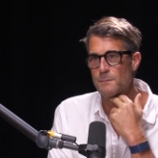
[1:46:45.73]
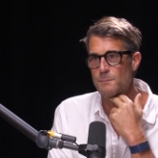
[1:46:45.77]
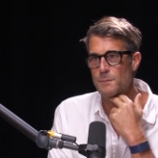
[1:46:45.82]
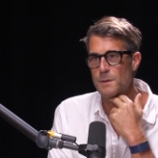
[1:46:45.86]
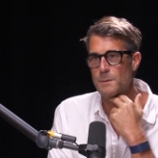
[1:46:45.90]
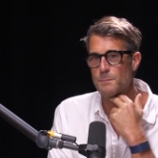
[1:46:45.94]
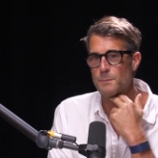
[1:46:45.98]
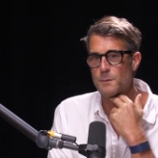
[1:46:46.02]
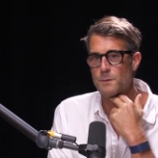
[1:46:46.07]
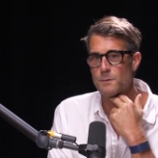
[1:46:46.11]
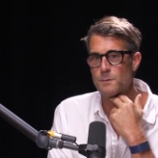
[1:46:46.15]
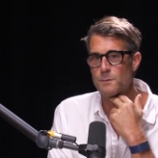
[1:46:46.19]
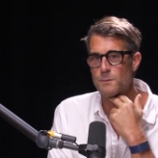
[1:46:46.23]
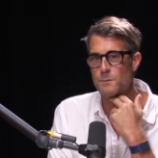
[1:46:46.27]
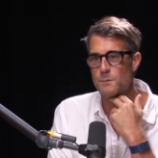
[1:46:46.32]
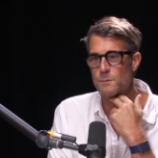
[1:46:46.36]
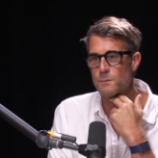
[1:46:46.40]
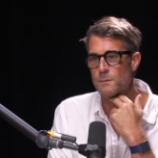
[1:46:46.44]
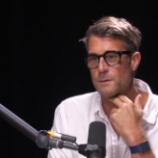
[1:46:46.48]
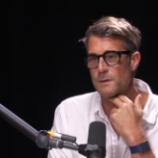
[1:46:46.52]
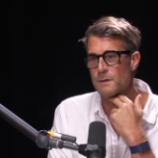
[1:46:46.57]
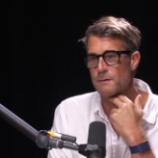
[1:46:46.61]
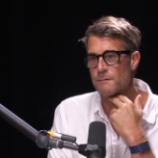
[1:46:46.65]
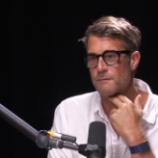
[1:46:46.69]
people
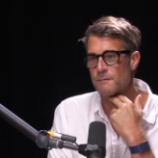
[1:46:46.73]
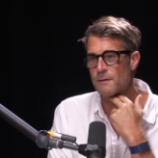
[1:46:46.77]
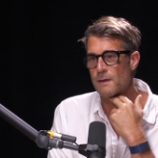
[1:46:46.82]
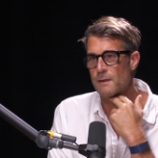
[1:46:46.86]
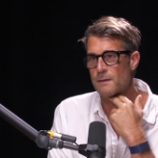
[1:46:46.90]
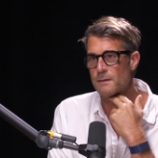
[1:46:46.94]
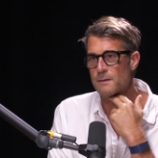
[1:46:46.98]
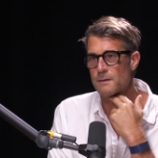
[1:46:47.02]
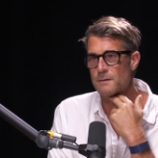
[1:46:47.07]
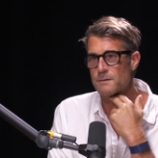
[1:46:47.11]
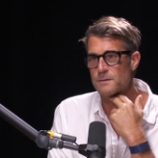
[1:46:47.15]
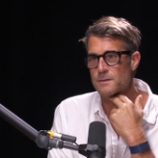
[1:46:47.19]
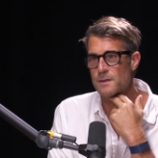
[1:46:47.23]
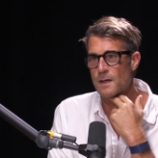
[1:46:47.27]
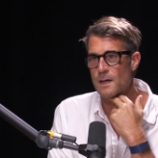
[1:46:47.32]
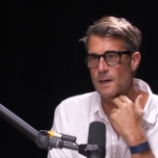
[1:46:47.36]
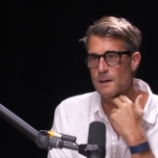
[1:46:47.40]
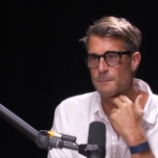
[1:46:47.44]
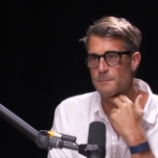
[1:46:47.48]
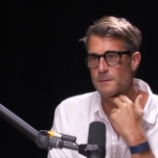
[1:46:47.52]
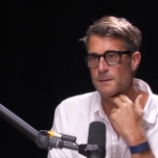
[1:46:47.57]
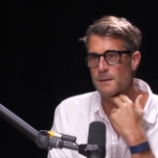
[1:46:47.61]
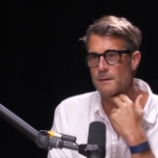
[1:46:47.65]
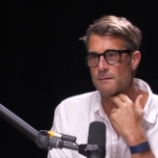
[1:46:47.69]
who excel at their
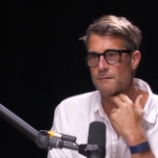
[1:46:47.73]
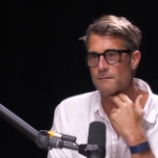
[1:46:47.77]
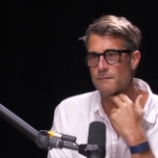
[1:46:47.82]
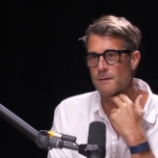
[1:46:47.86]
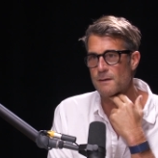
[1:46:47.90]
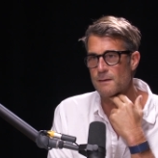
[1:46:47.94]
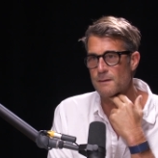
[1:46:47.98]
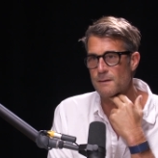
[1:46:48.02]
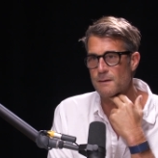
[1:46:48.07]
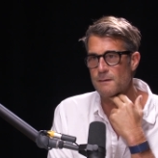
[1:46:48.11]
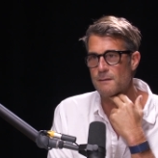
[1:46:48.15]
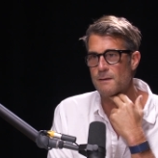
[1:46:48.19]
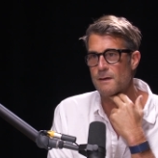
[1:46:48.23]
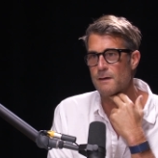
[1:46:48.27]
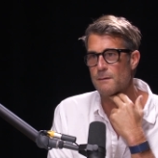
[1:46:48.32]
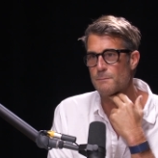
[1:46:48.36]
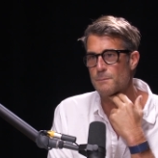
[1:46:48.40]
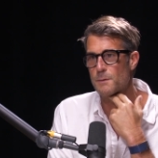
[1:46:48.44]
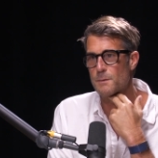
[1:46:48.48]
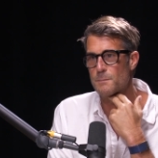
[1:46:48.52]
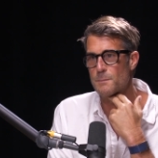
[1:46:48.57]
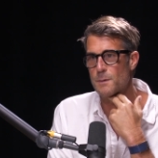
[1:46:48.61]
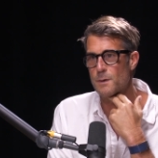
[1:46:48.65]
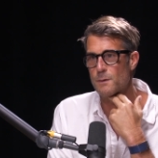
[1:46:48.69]
job and then suddenly they
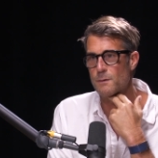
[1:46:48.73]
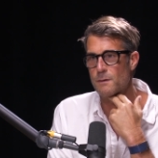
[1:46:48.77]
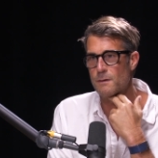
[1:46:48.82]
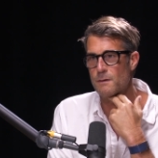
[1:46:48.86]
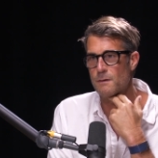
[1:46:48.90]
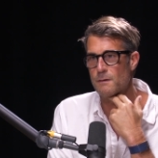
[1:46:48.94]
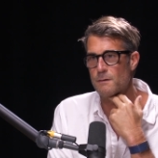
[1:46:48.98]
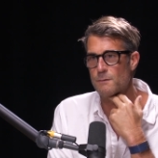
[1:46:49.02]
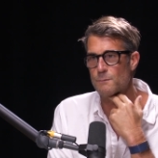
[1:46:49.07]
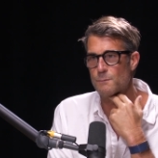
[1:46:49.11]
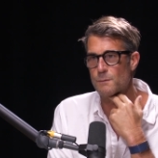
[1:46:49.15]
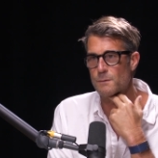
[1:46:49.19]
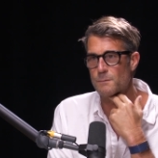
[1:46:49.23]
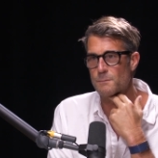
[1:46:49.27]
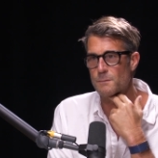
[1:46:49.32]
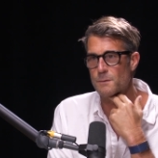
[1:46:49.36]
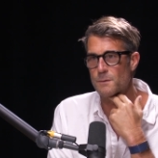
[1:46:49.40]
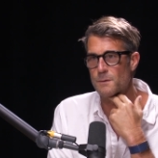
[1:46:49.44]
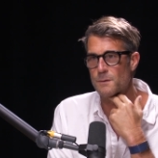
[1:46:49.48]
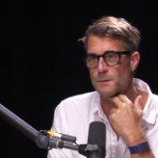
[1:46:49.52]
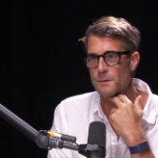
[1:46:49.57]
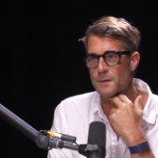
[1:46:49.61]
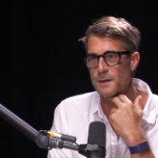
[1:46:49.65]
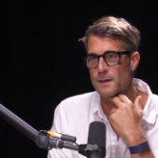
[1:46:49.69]
get promoted into a
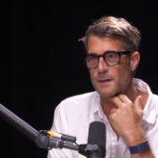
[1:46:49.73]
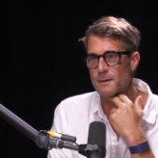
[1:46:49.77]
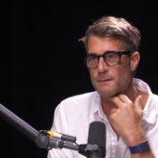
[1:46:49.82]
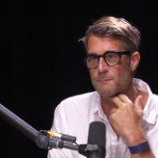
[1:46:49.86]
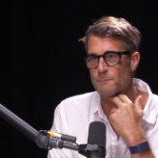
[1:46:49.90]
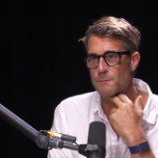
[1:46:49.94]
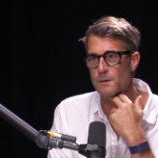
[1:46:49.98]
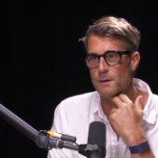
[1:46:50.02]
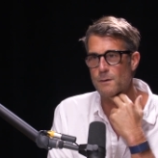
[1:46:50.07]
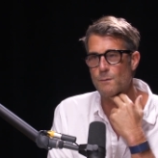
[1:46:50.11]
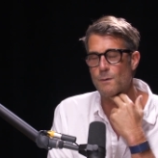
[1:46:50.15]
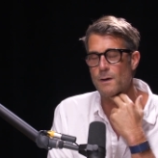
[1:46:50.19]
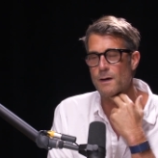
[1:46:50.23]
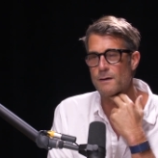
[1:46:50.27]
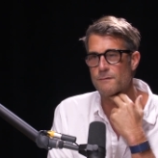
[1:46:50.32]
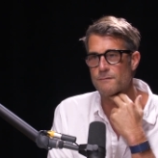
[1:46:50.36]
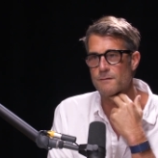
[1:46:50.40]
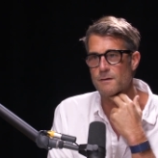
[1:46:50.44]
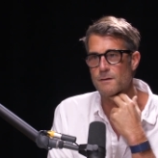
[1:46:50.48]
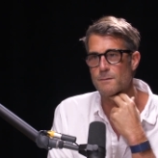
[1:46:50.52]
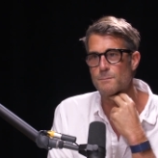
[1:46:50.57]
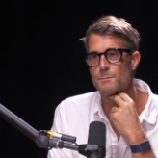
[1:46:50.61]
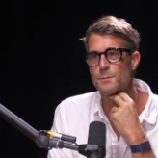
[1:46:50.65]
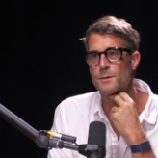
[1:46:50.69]
role that
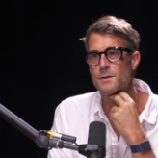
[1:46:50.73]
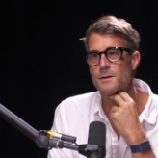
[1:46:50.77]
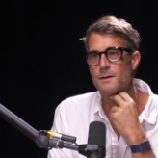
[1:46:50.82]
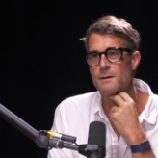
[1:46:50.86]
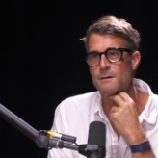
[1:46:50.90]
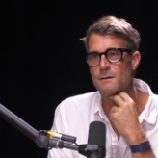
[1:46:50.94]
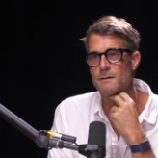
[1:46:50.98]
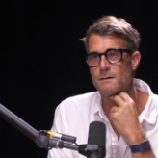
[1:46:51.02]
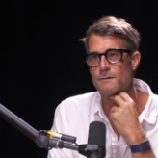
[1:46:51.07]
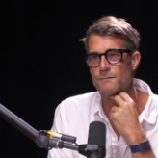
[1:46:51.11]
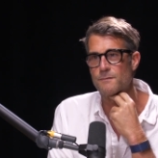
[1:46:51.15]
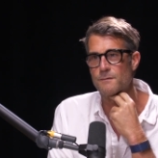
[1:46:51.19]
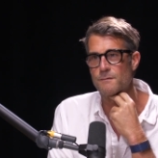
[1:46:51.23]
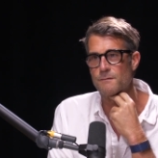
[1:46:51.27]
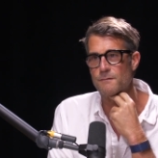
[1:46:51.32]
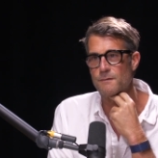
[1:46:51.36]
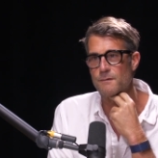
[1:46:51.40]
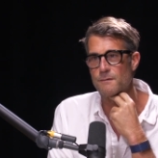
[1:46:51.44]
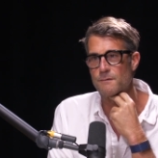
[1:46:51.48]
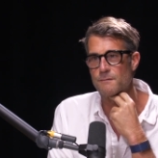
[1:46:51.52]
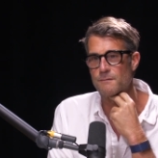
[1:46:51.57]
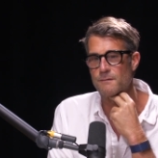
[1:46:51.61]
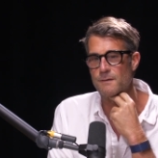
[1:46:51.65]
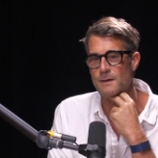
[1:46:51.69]
requires a completely different
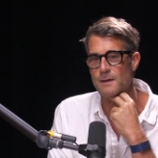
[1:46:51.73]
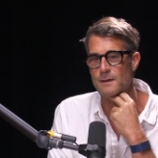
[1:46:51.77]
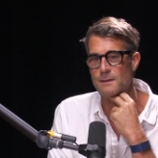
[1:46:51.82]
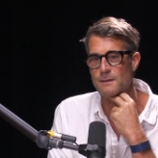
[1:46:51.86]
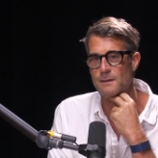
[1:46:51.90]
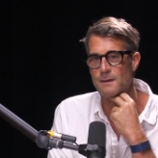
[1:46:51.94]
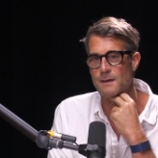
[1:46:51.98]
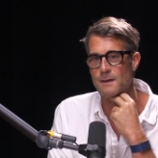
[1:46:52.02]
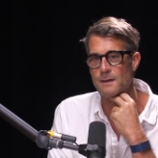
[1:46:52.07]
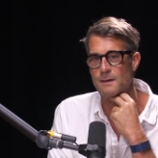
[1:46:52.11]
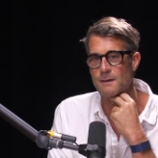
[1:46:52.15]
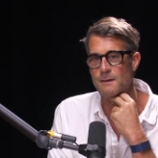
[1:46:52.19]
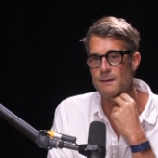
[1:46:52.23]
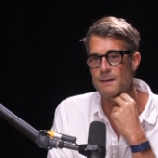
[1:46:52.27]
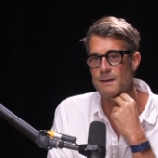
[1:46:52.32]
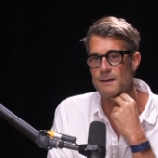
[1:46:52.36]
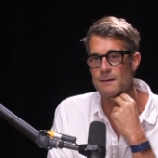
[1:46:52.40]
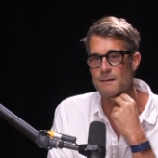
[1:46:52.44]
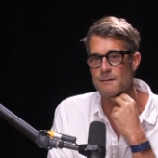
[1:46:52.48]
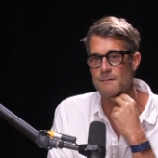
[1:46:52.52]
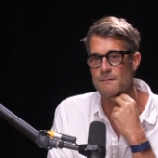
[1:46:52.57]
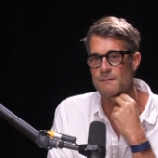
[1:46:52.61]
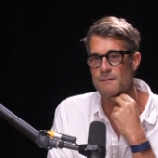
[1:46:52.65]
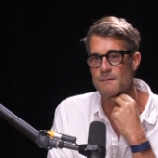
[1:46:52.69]
skill set that
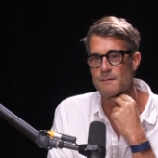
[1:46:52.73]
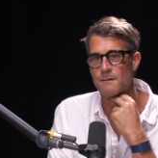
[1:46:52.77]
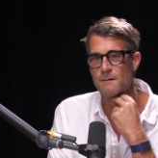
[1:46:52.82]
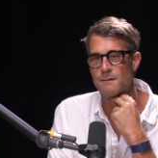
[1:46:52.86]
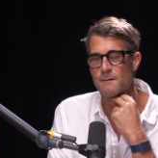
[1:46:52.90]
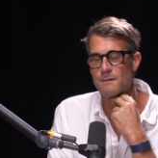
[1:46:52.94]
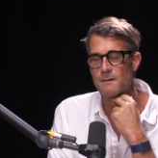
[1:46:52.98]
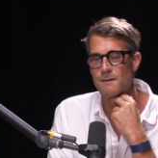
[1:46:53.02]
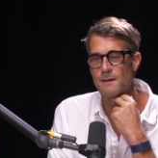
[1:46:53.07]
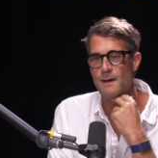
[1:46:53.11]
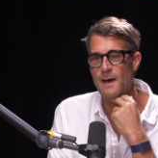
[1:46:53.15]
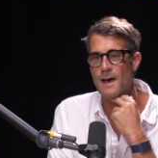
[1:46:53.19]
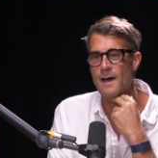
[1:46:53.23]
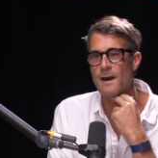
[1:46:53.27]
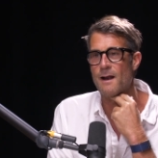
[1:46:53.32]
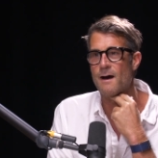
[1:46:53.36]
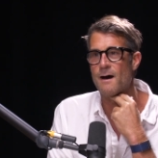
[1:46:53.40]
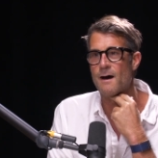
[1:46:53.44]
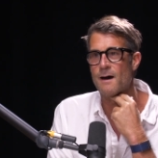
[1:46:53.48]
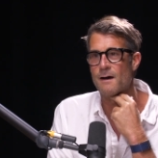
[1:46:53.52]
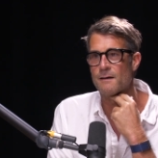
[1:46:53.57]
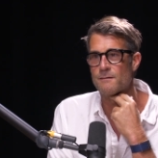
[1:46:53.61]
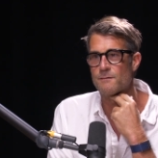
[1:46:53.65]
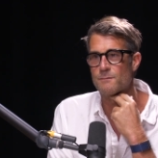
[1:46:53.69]
that is at
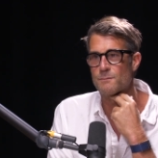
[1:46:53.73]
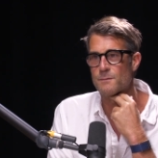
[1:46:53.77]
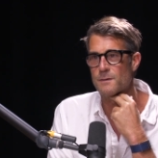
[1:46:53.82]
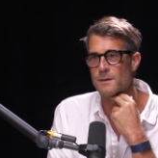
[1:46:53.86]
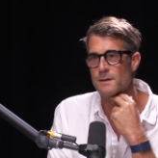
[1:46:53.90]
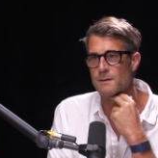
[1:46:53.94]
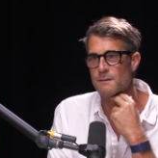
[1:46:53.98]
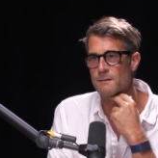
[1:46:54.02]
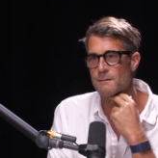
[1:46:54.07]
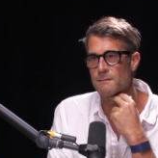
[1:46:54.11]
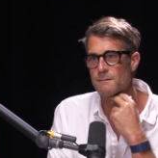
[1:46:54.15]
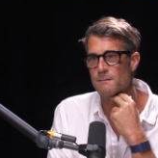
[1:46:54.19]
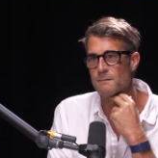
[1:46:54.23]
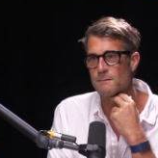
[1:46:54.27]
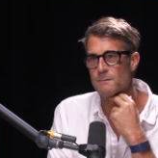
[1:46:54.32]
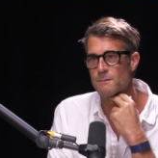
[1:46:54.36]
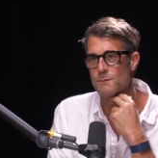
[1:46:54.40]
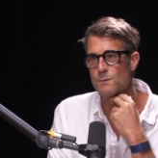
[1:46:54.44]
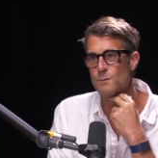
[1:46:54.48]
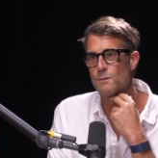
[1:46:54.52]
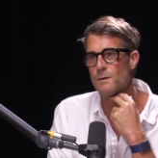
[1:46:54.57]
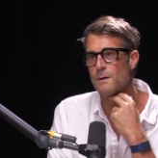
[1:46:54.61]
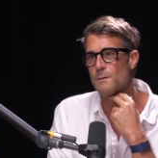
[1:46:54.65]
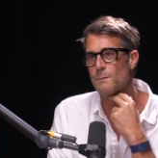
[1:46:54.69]
odds with
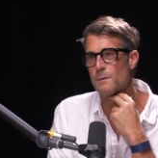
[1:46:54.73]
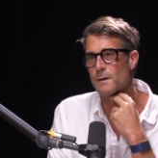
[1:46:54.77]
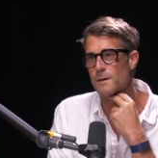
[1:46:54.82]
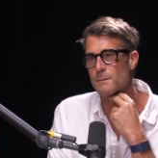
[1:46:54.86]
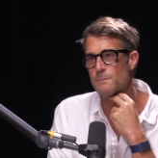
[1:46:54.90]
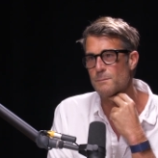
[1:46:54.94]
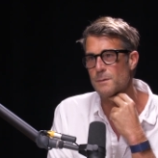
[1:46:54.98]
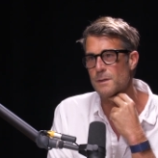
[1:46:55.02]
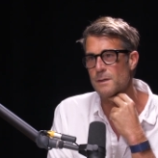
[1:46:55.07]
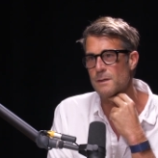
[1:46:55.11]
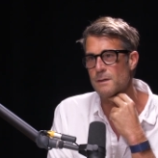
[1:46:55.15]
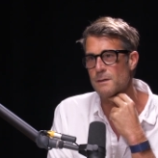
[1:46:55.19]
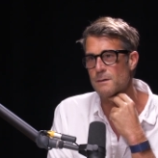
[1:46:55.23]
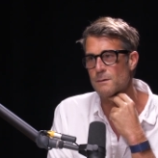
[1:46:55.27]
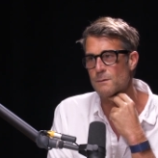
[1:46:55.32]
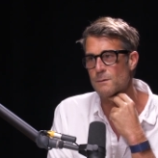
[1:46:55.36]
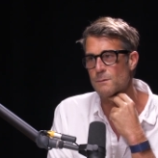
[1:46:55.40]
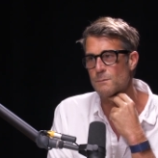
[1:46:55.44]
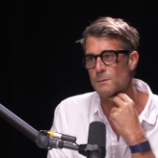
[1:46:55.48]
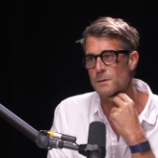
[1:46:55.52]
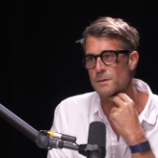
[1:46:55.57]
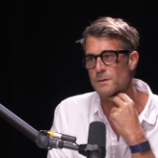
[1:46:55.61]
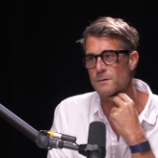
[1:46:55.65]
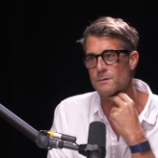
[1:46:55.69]
who they want to be
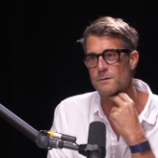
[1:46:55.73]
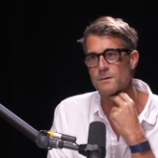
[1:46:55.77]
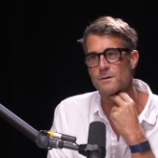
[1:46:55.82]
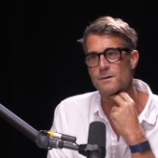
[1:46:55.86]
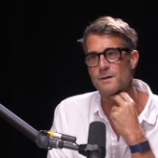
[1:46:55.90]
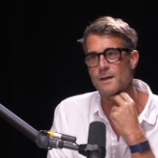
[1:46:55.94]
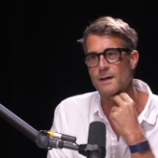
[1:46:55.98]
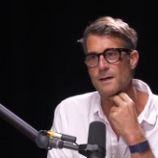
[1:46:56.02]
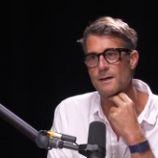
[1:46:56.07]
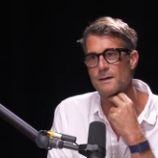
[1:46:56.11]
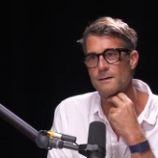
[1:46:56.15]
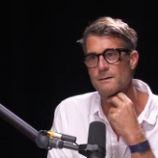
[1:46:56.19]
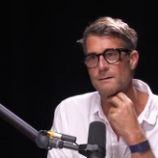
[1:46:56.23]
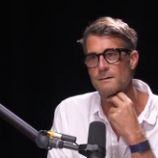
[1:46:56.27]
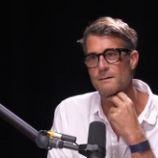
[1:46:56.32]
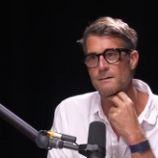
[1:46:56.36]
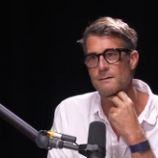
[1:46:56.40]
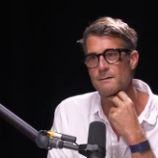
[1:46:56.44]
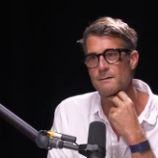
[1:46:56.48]
or what they're good at.